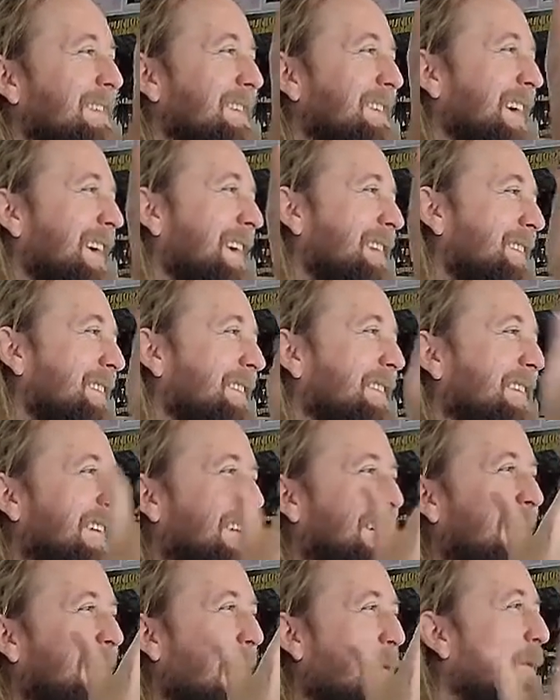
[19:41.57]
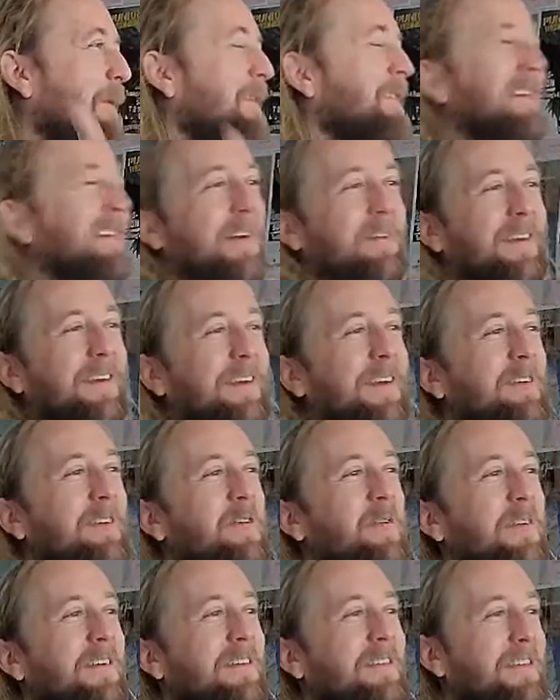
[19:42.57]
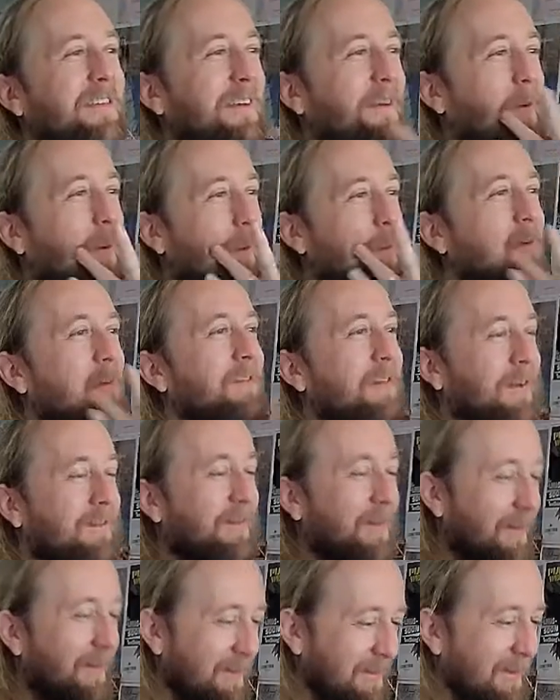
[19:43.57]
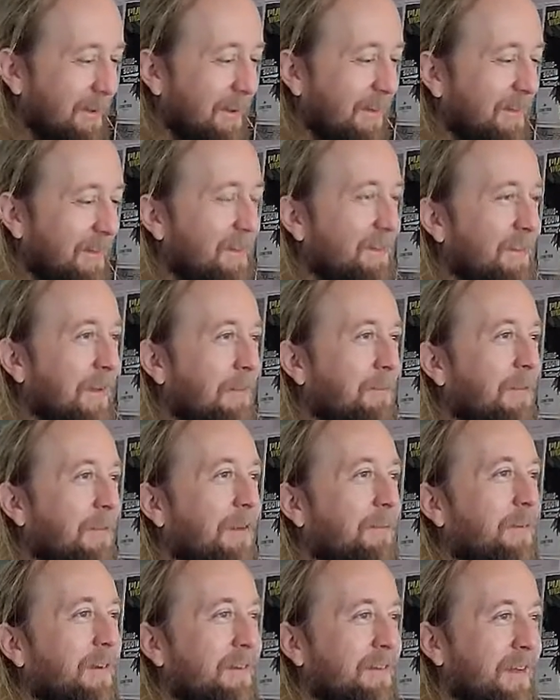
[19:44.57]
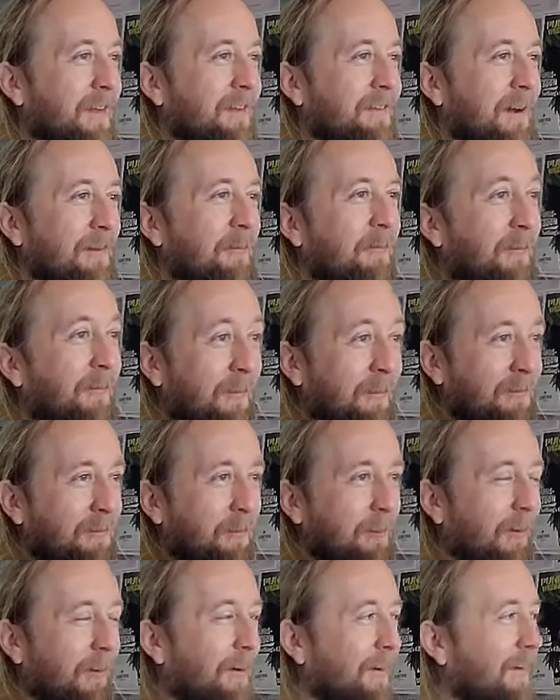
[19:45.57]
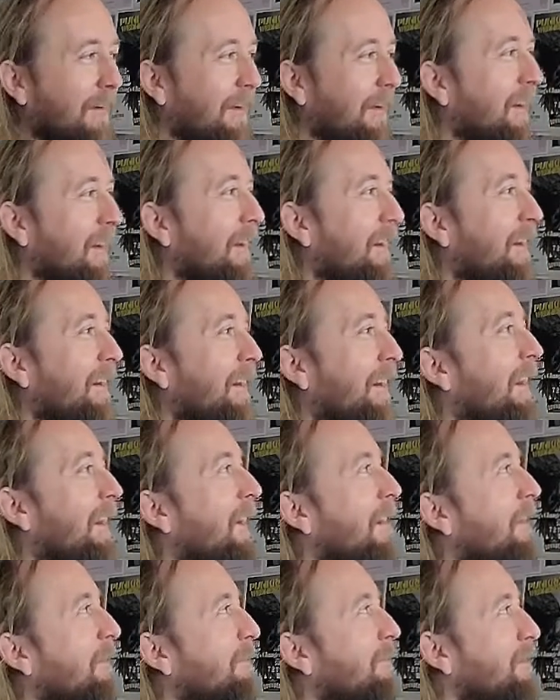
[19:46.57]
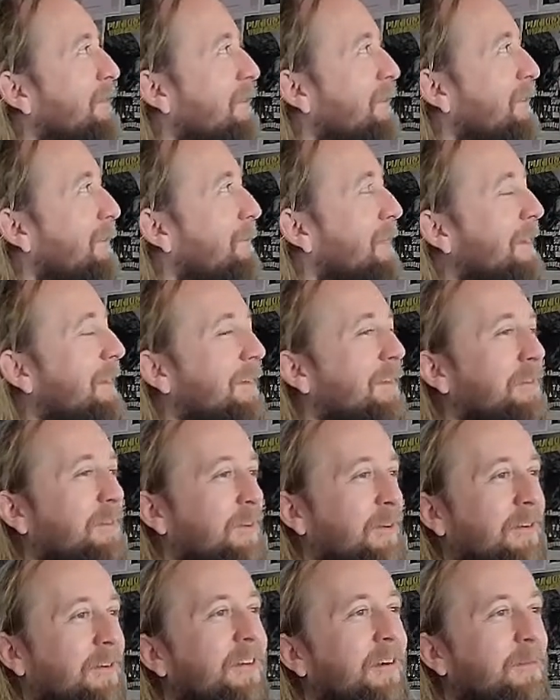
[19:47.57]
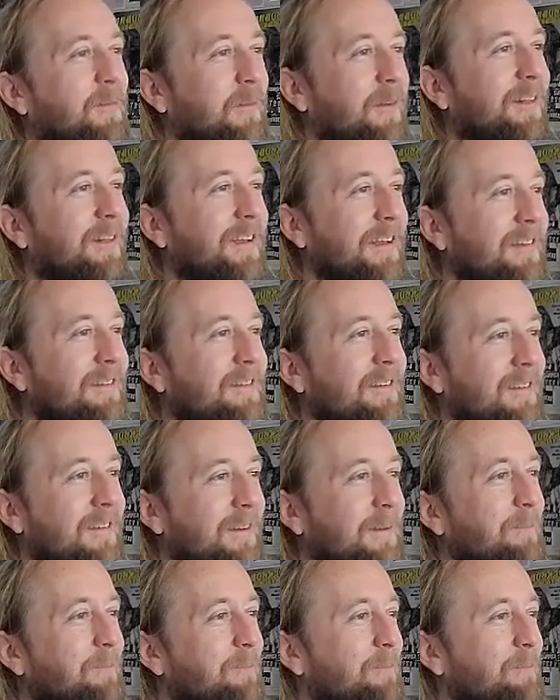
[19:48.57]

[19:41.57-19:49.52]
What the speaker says: it just almost sounds like a unison. It almost sounds like you're singing the same thing because that's how fifths work. So to me, the third comes really easily.